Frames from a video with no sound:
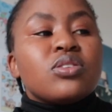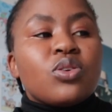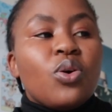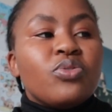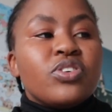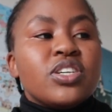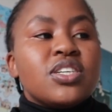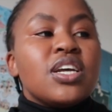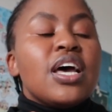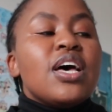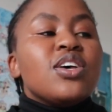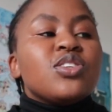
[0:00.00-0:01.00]
it's COVID.
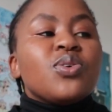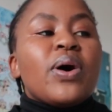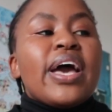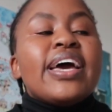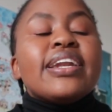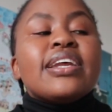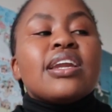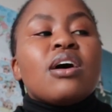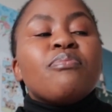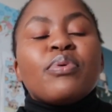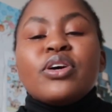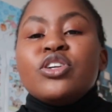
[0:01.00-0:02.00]
So I ended
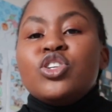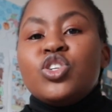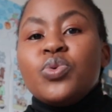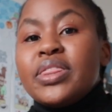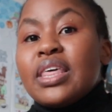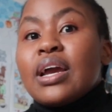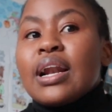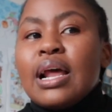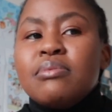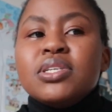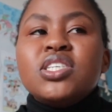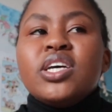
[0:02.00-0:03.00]
up doing the
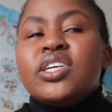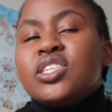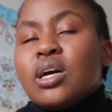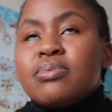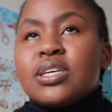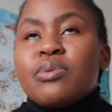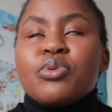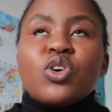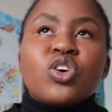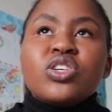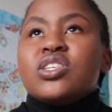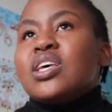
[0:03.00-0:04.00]
climate change chapter
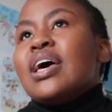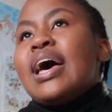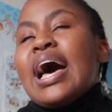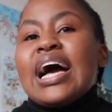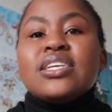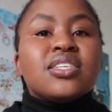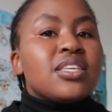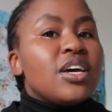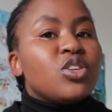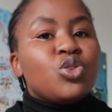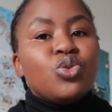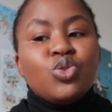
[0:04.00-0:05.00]
because I just
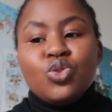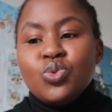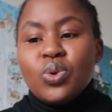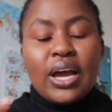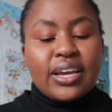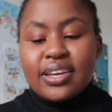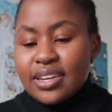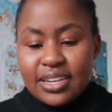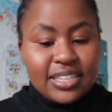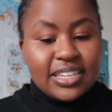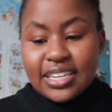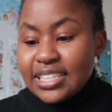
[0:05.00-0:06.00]
had to do like
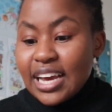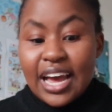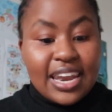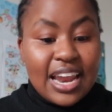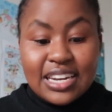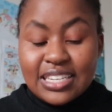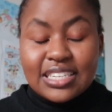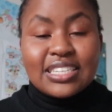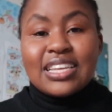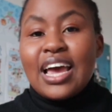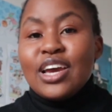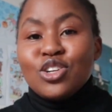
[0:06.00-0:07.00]
data
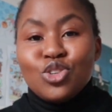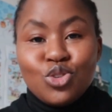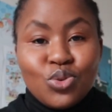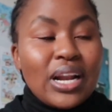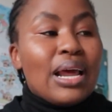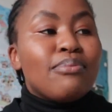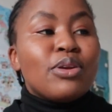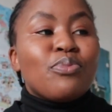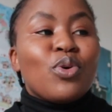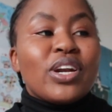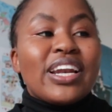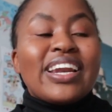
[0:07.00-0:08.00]
analysis. I had to do climate
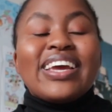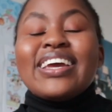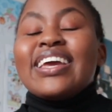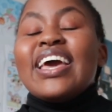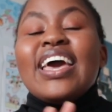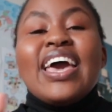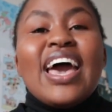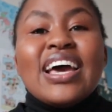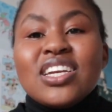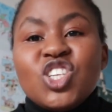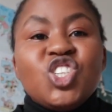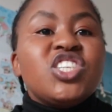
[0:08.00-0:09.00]
modeling
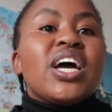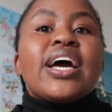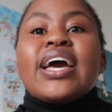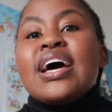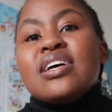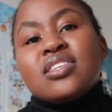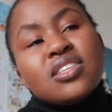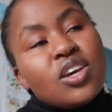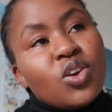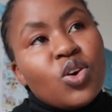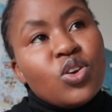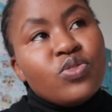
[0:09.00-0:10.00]
and G I S
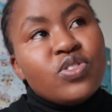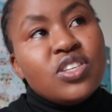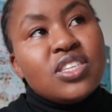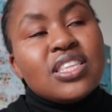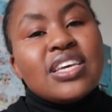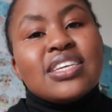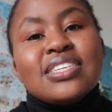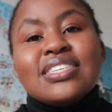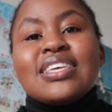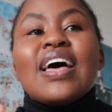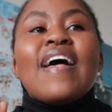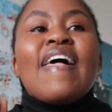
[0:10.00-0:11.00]
and all of these things.